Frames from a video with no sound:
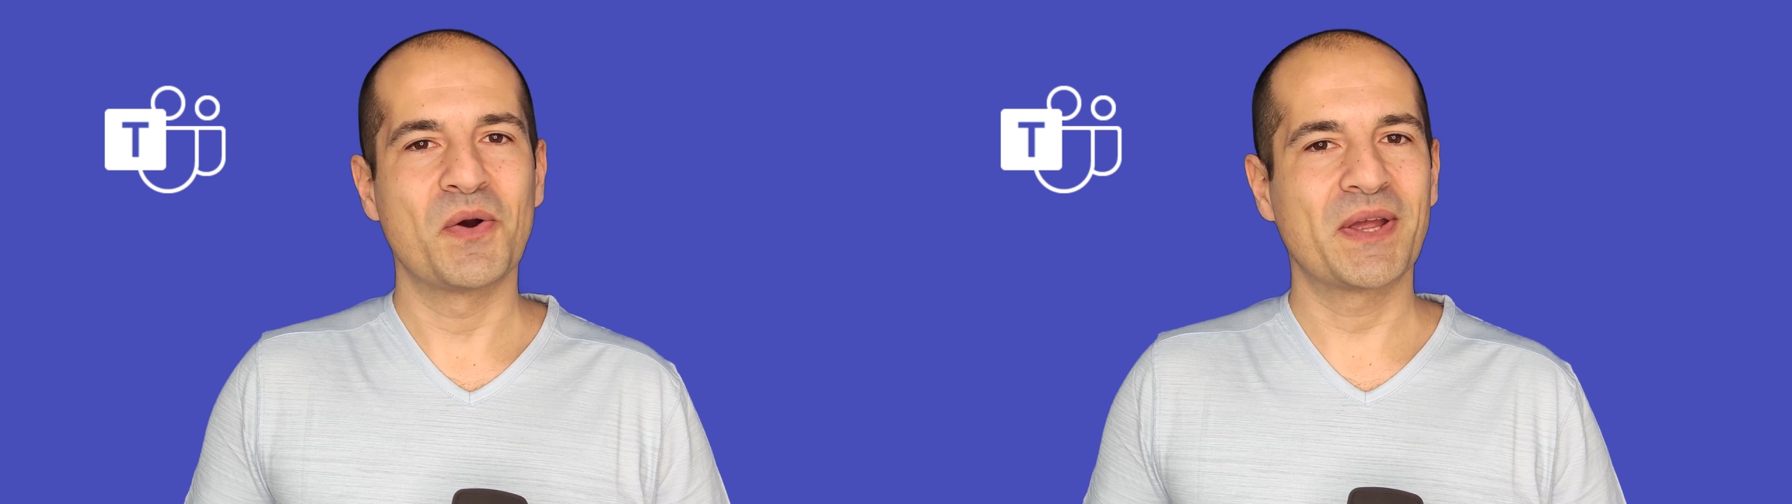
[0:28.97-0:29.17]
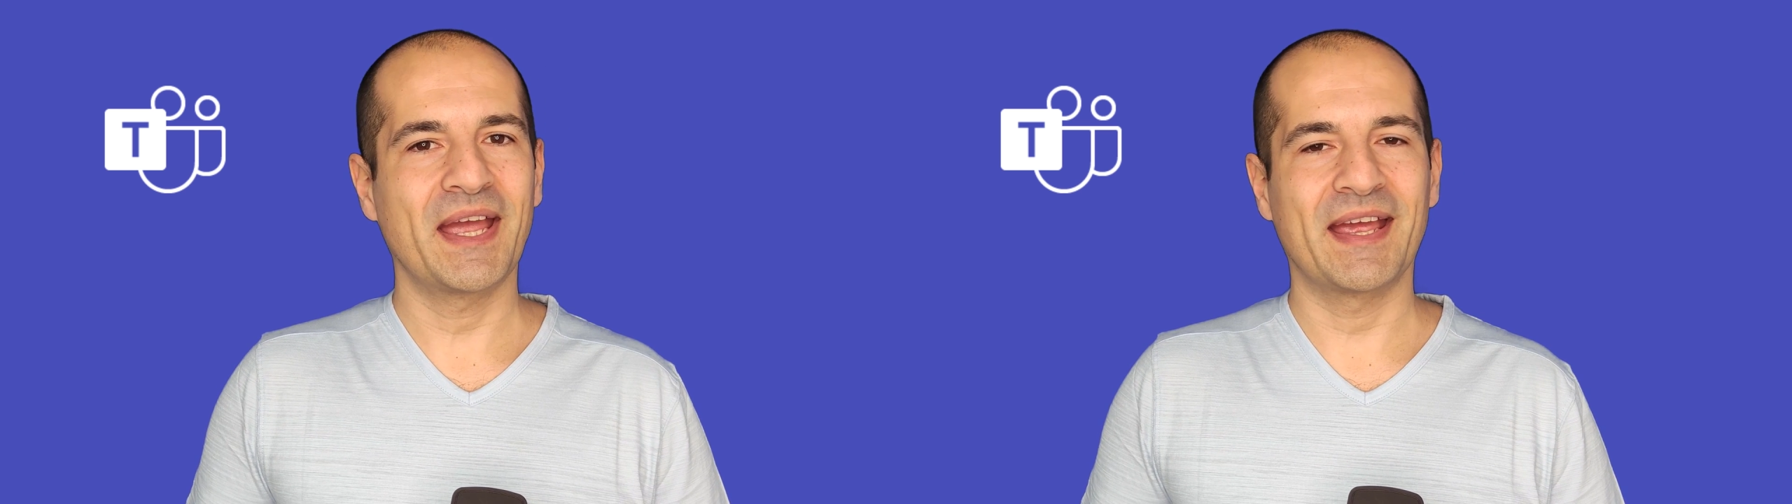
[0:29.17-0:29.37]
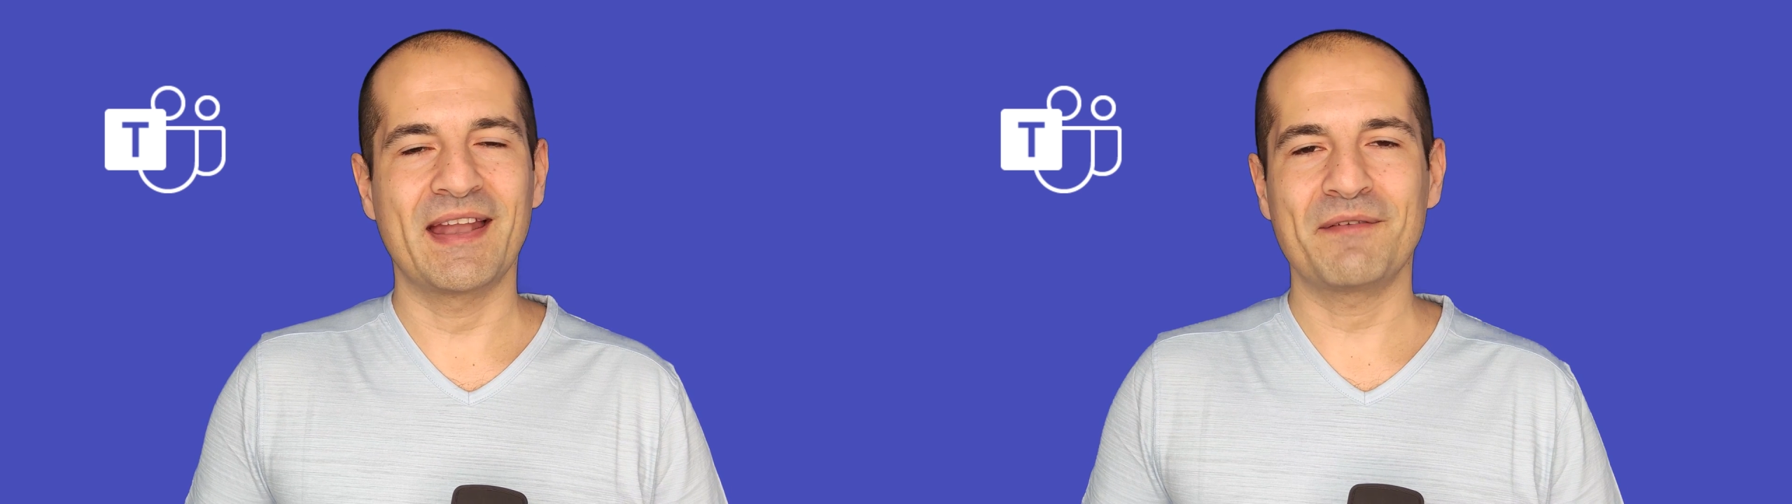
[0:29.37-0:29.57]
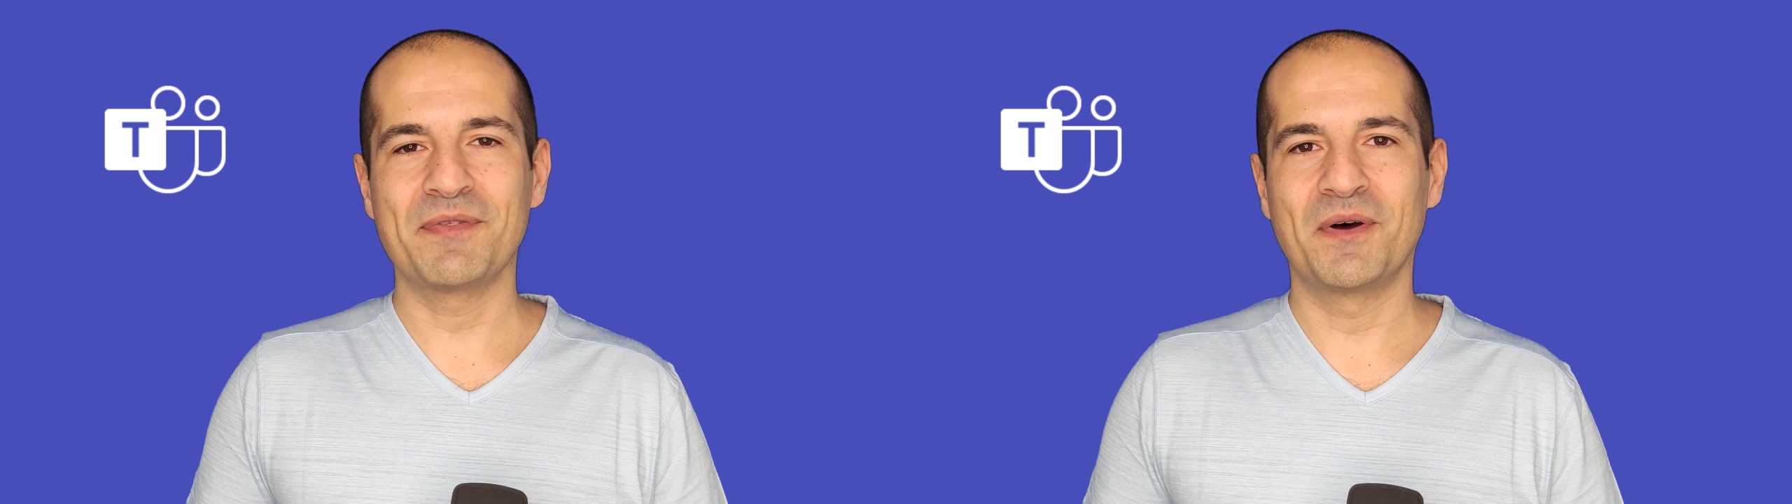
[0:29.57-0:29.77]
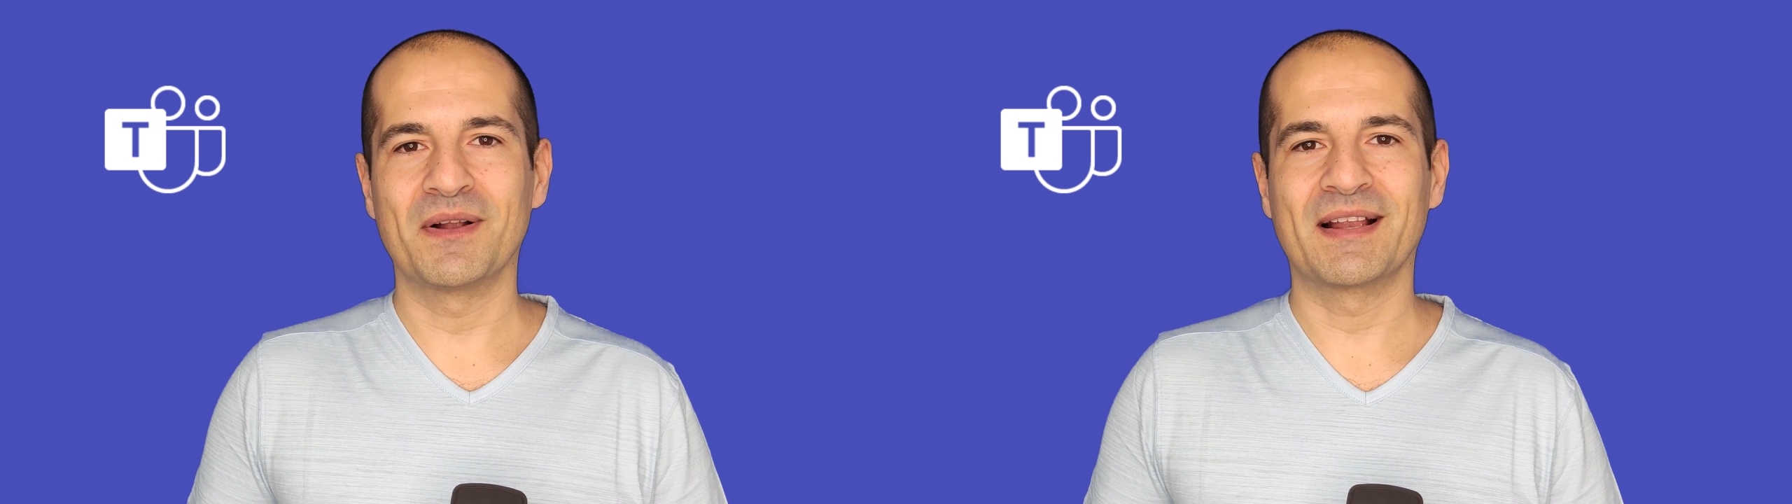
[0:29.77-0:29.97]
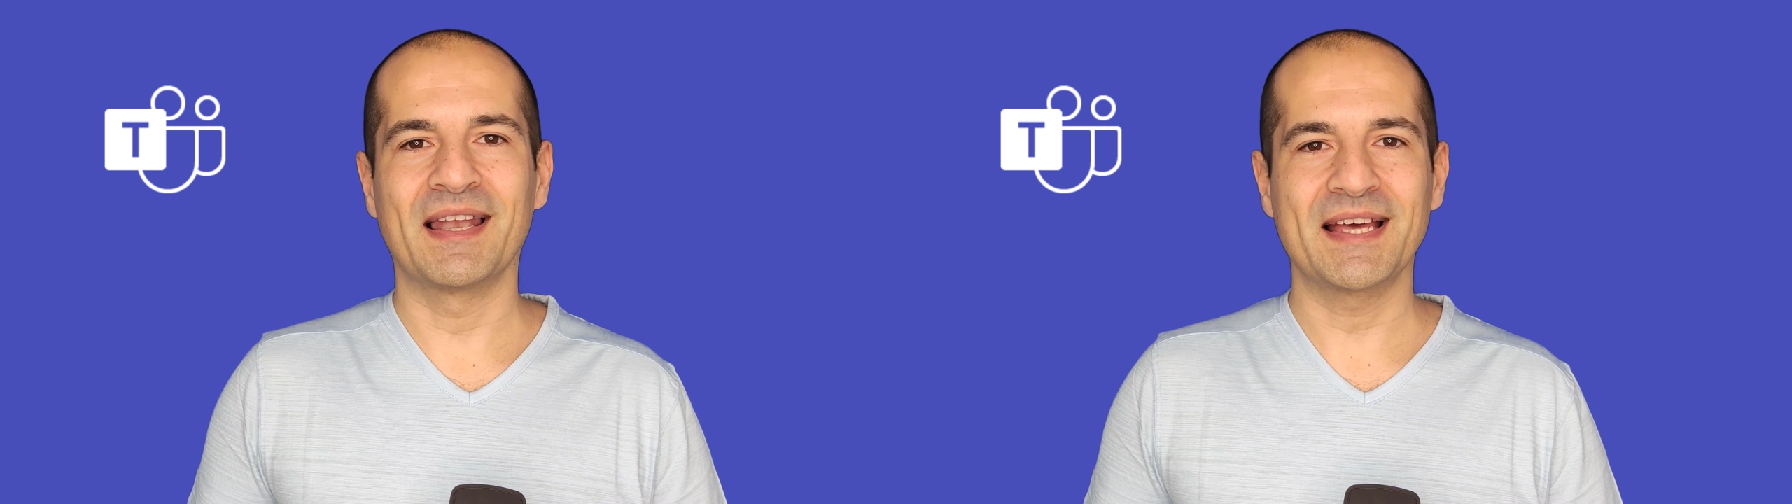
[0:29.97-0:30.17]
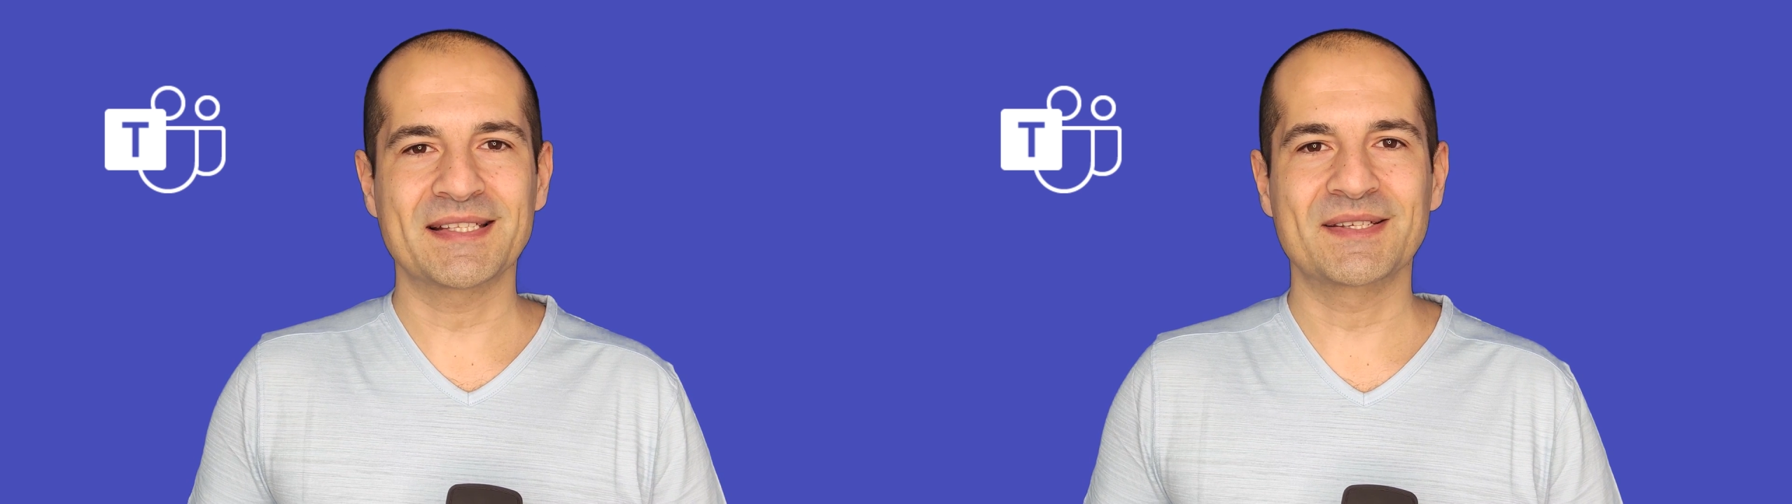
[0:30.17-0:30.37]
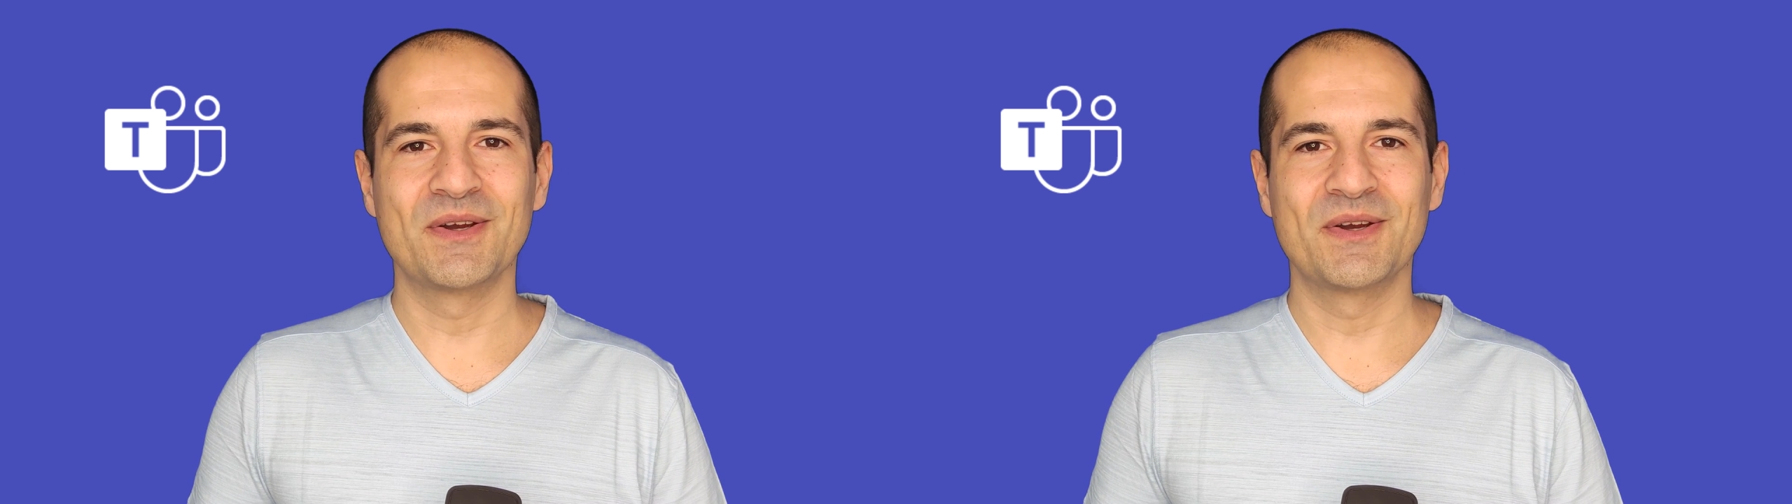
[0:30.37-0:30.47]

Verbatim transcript: Okay, enough talk, let's